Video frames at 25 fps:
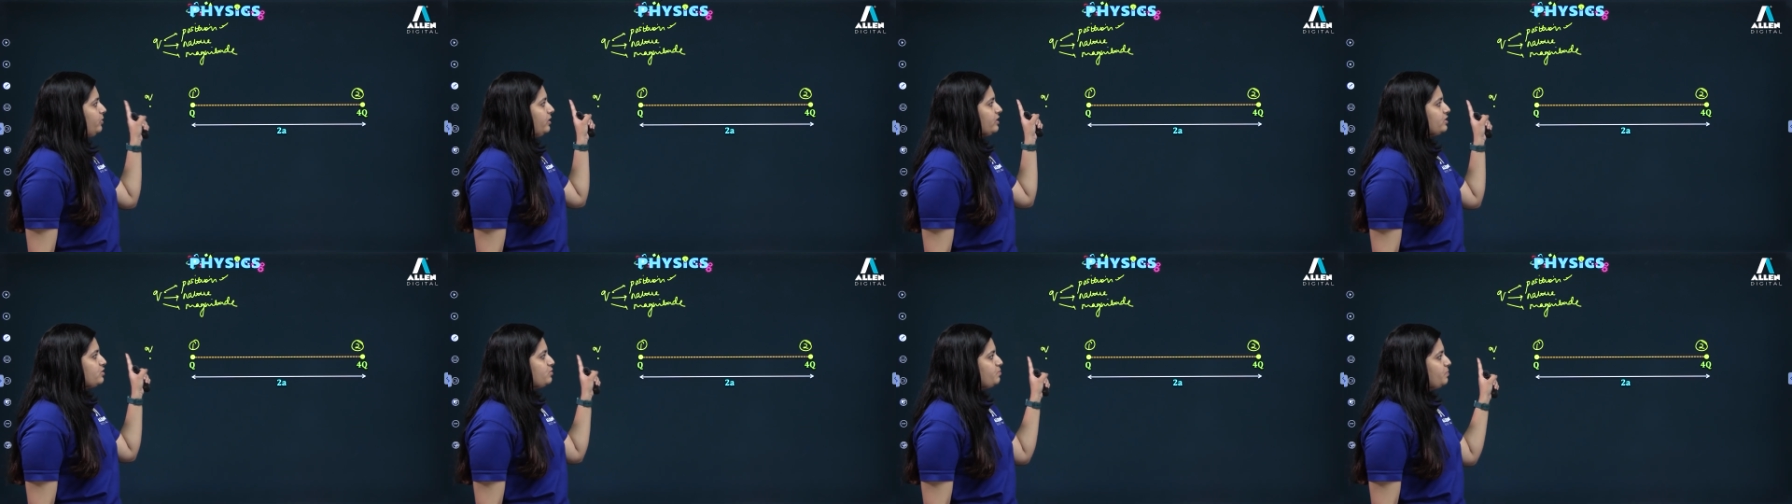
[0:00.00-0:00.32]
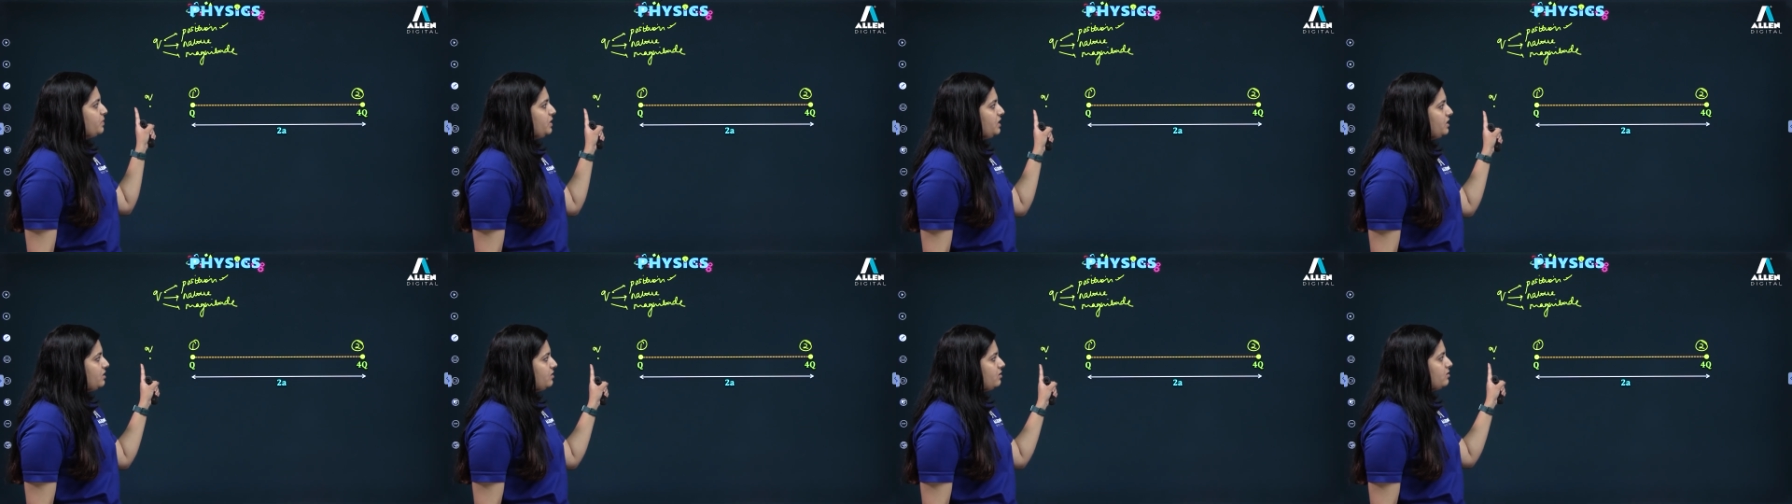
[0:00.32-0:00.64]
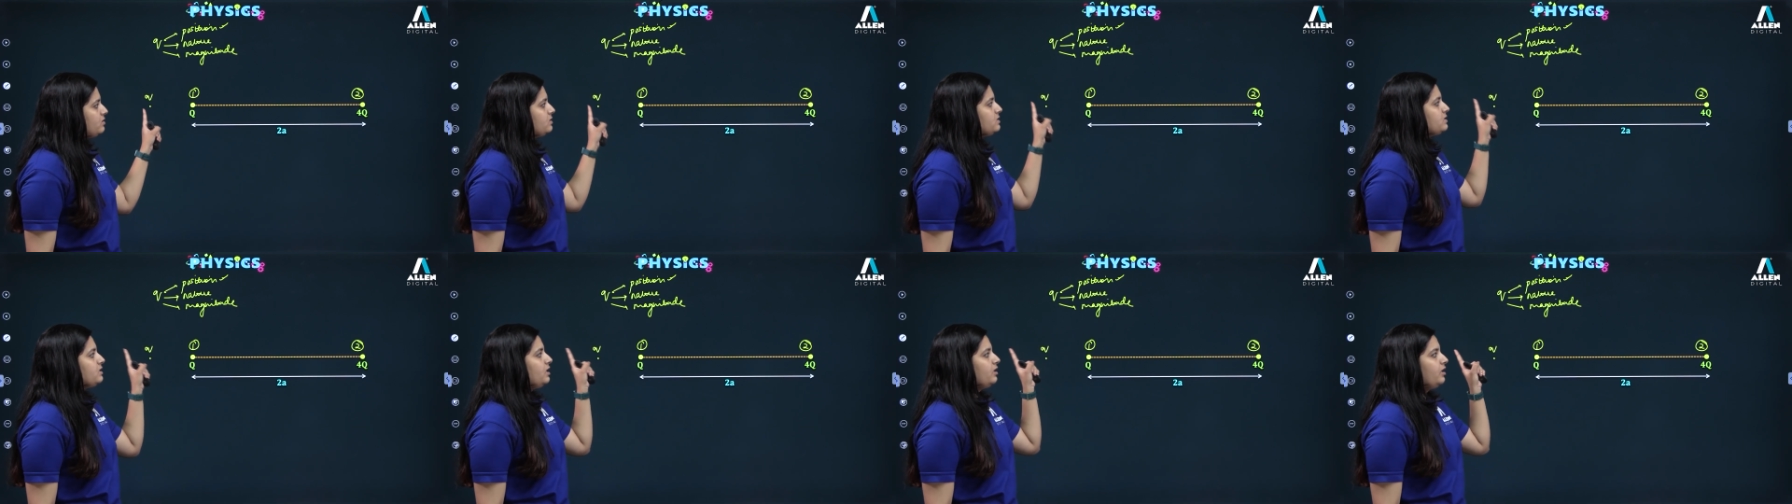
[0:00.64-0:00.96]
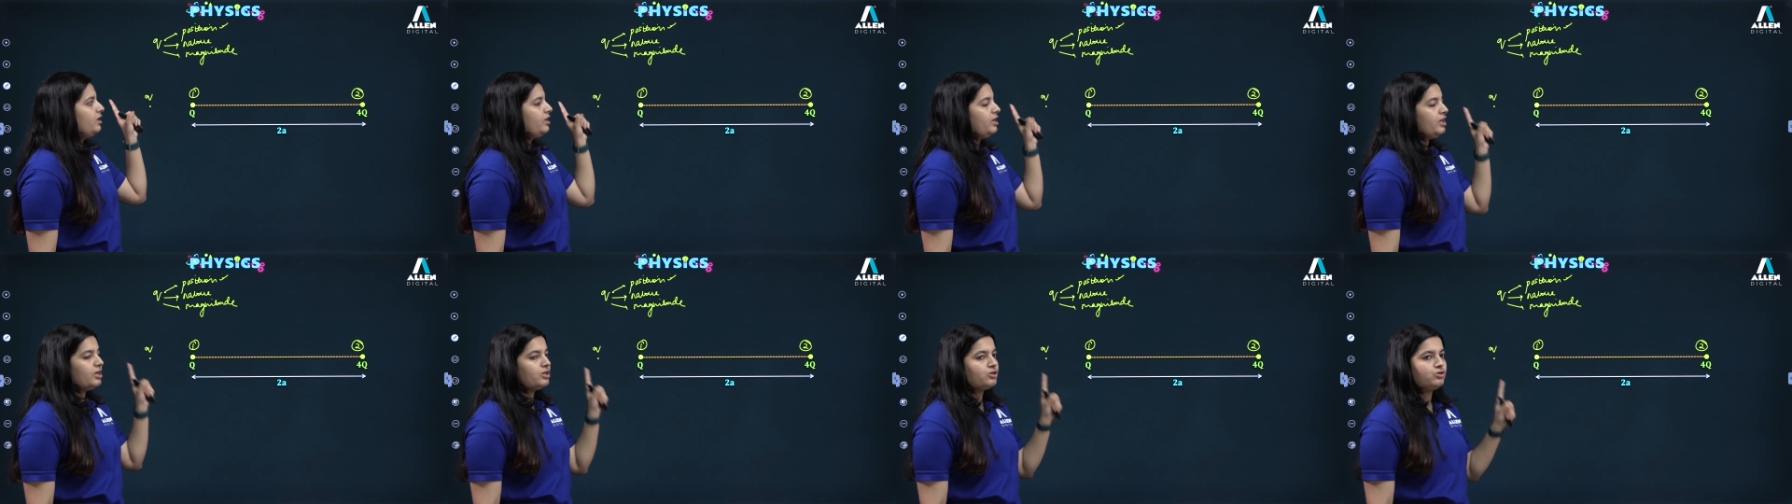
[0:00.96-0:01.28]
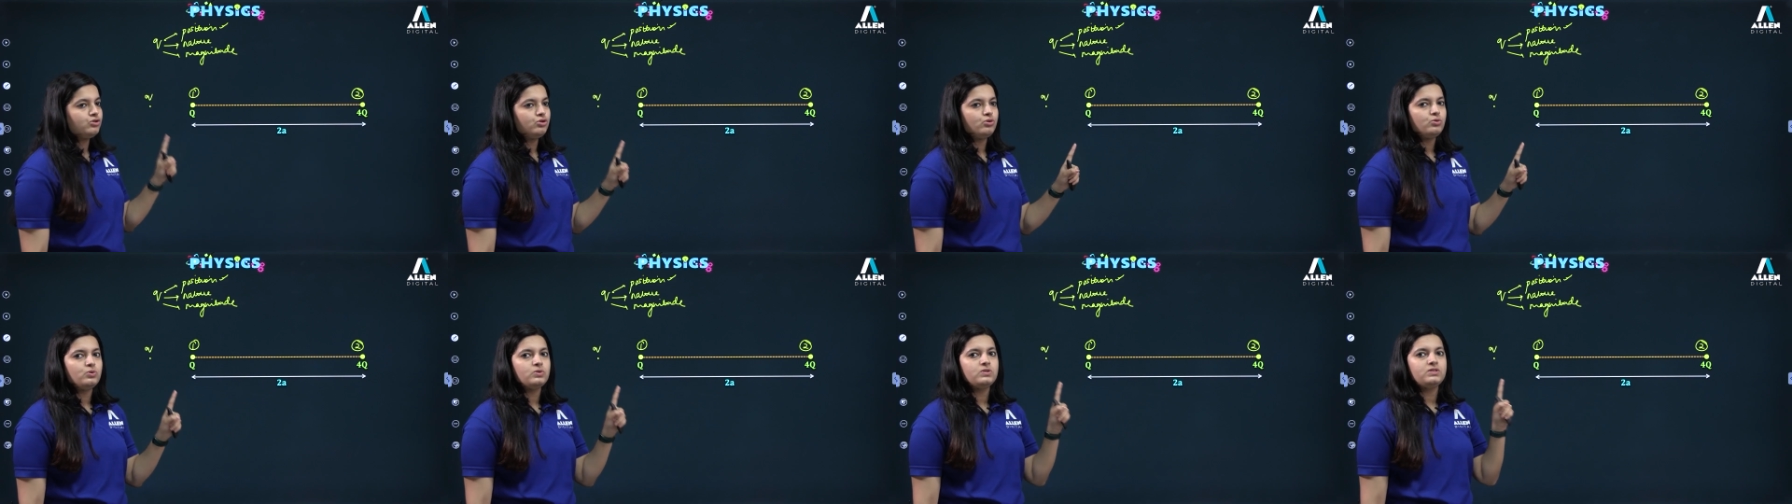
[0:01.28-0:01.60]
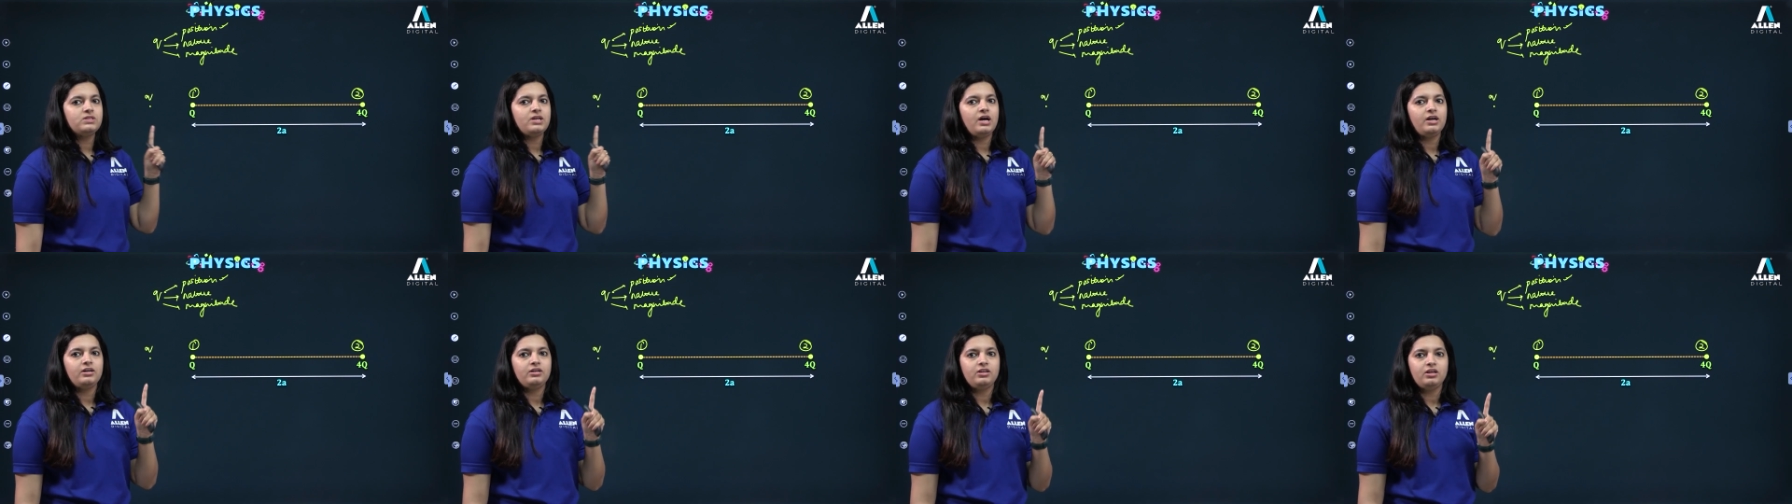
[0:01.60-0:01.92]
to experience an
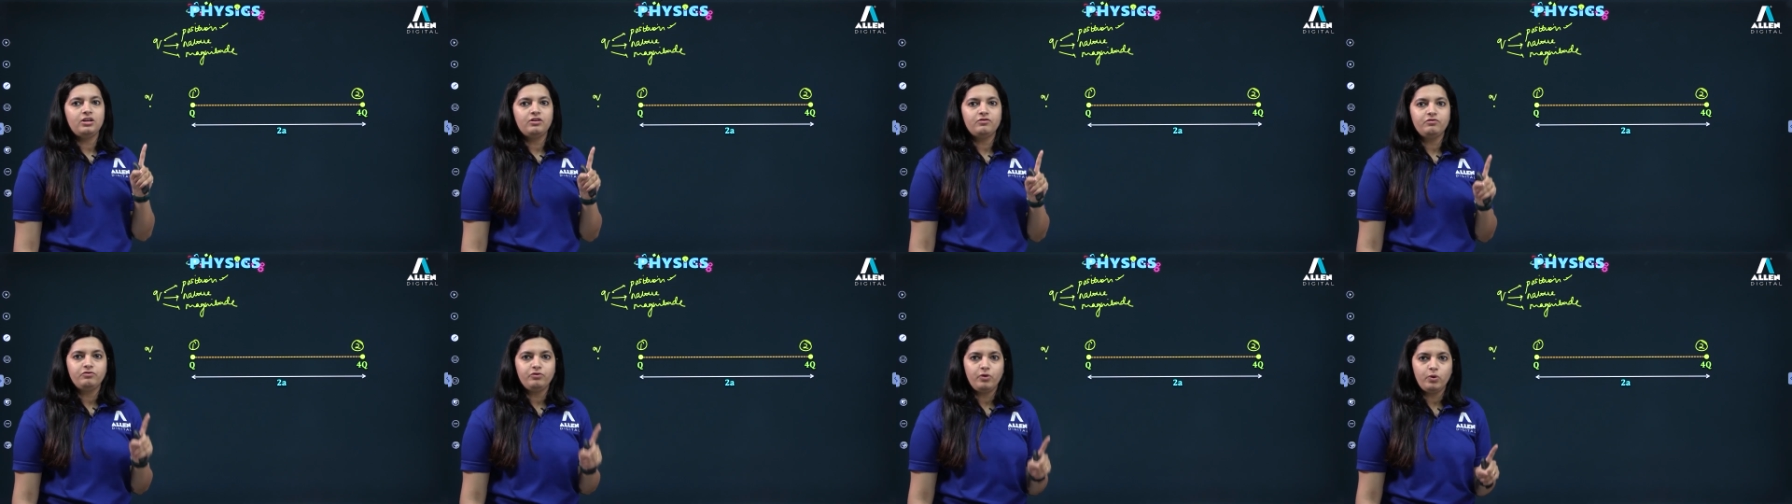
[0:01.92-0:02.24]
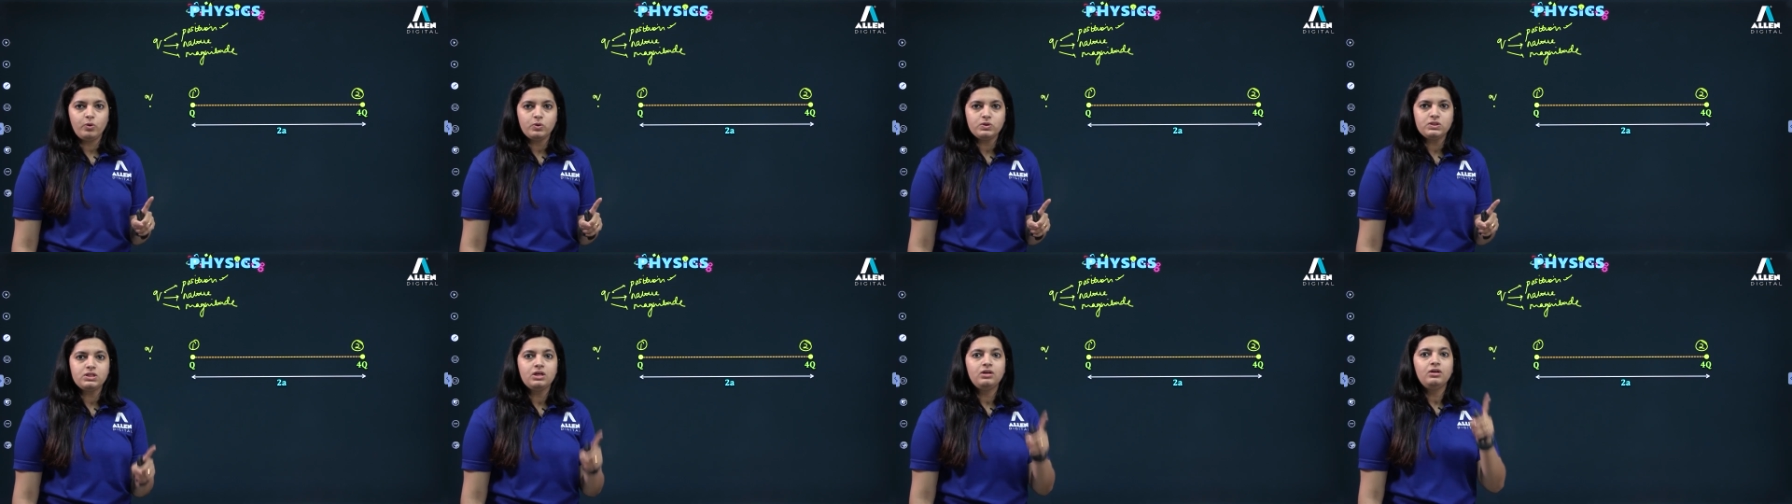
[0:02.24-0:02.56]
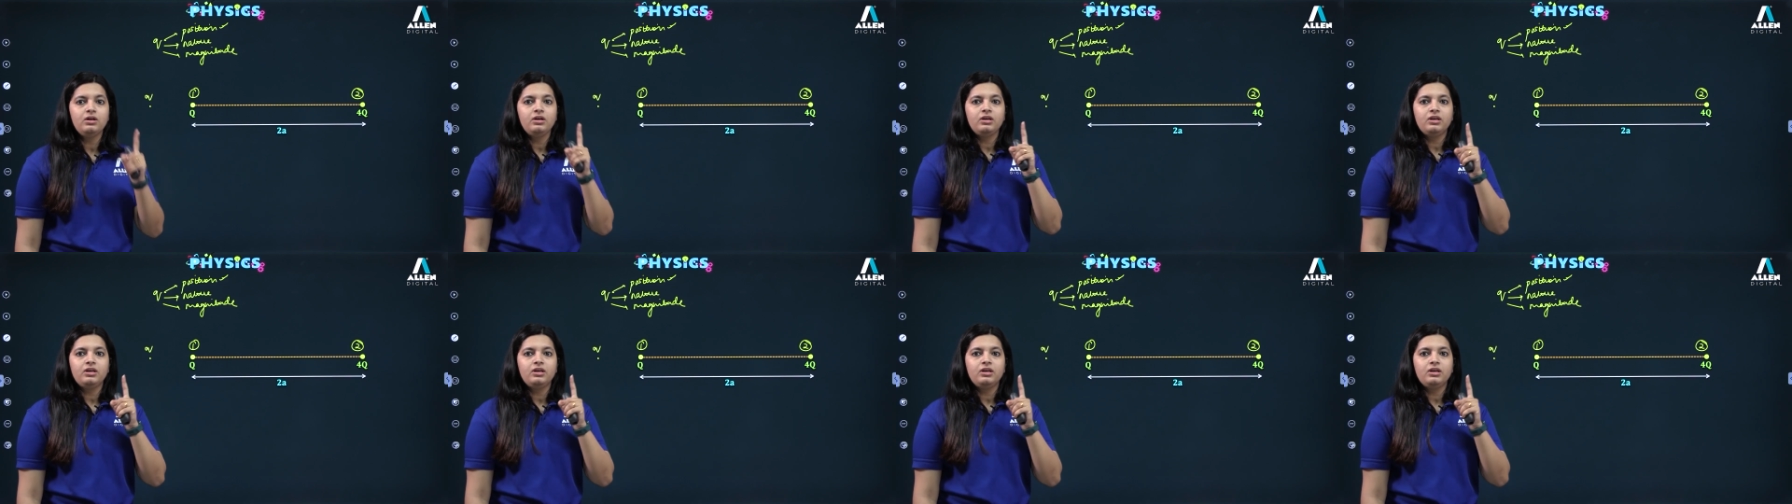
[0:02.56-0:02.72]
electrostatic force